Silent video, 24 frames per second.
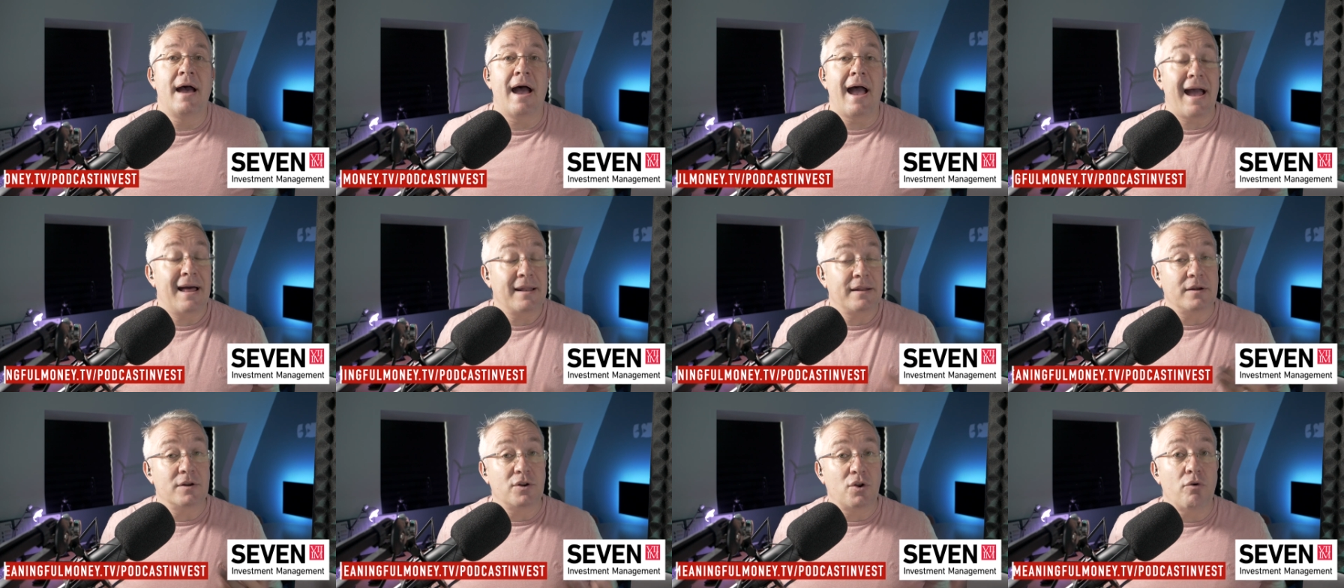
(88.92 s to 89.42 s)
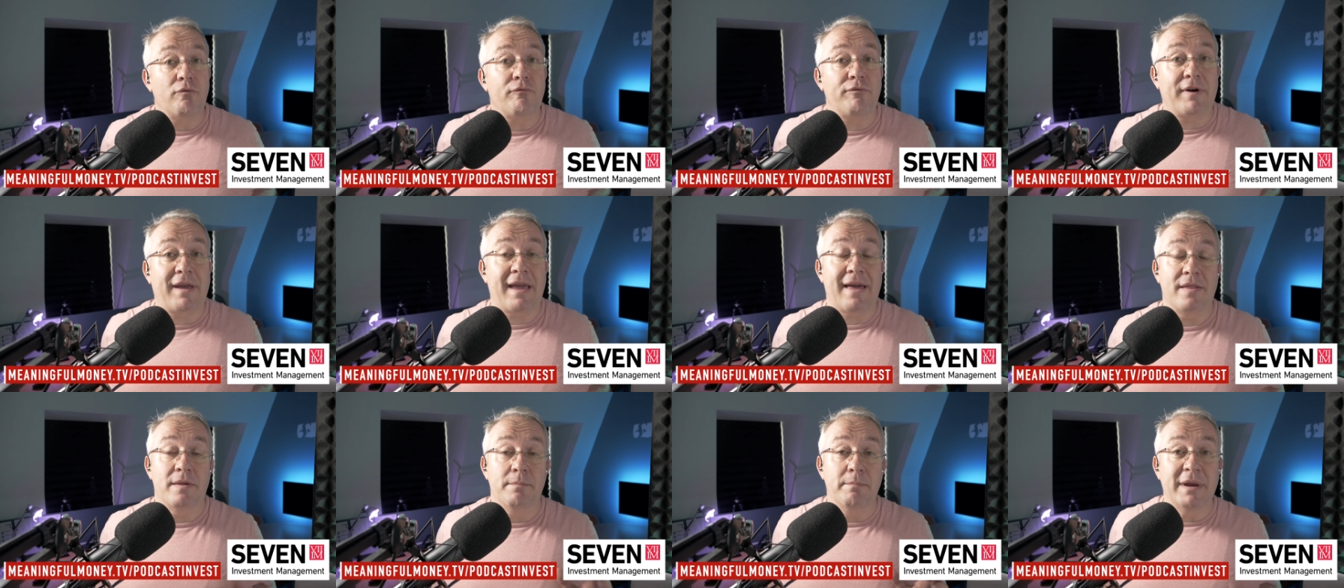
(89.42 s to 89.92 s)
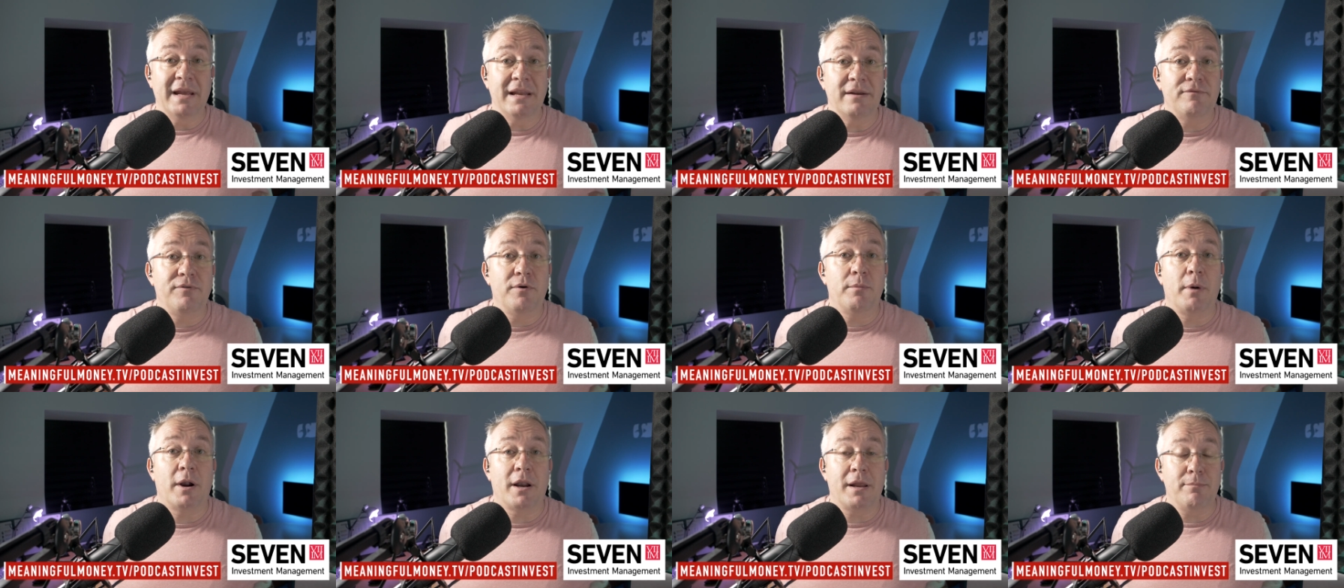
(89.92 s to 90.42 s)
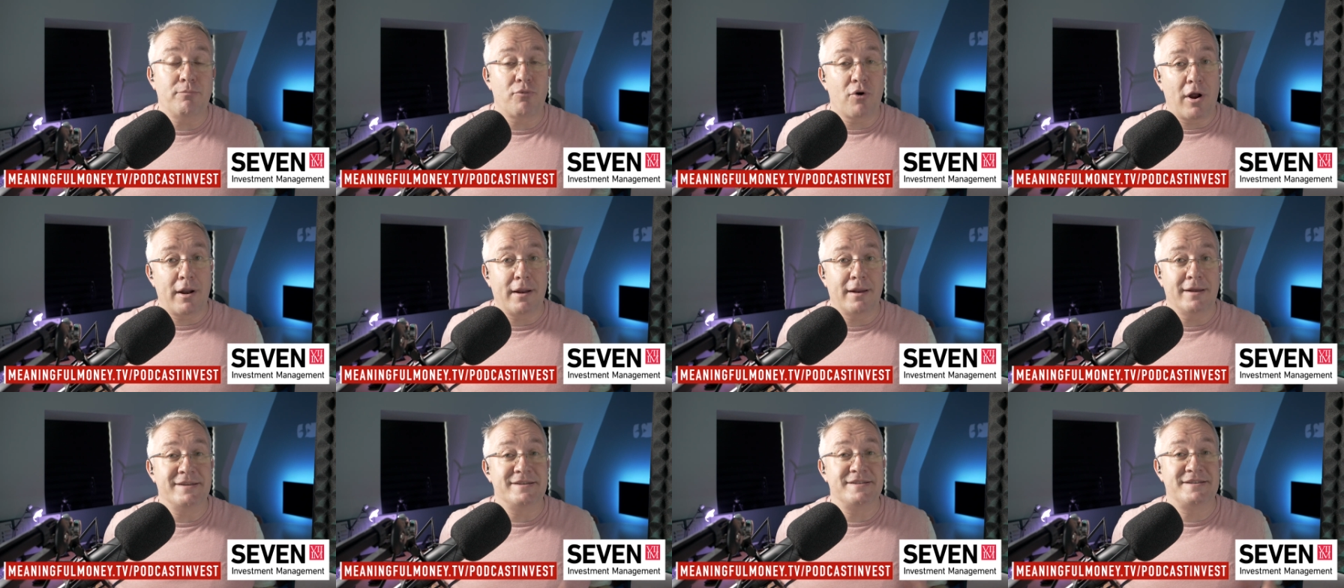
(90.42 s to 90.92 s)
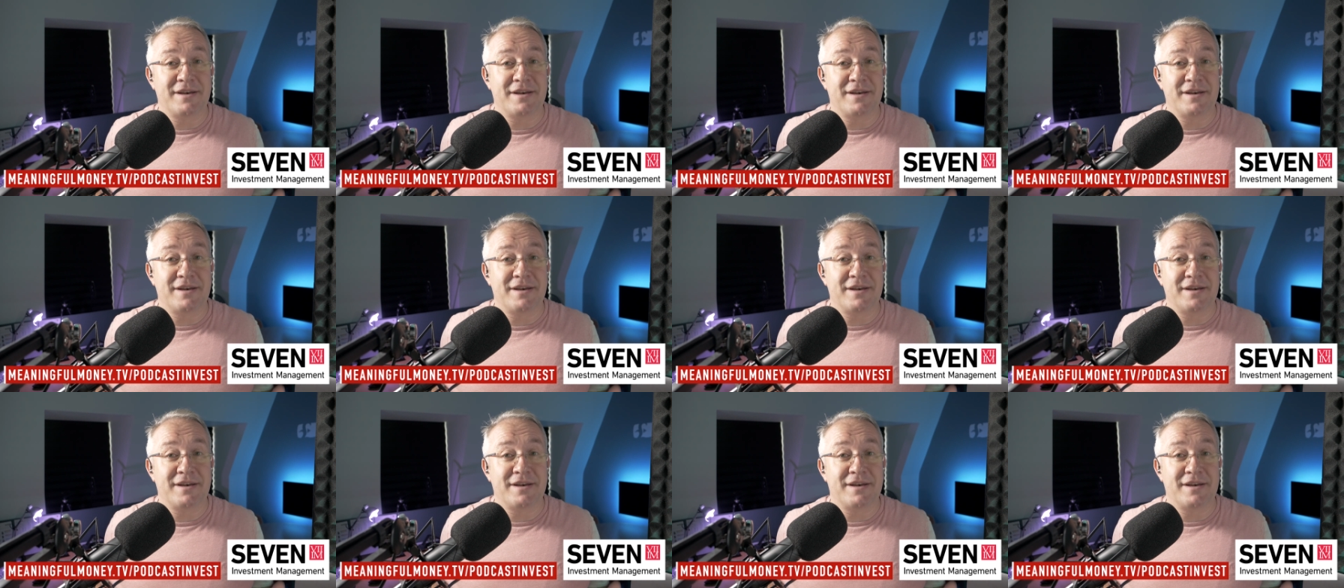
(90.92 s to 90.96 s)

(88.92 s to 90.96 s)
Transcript: And don't forget the Meaningful Money branded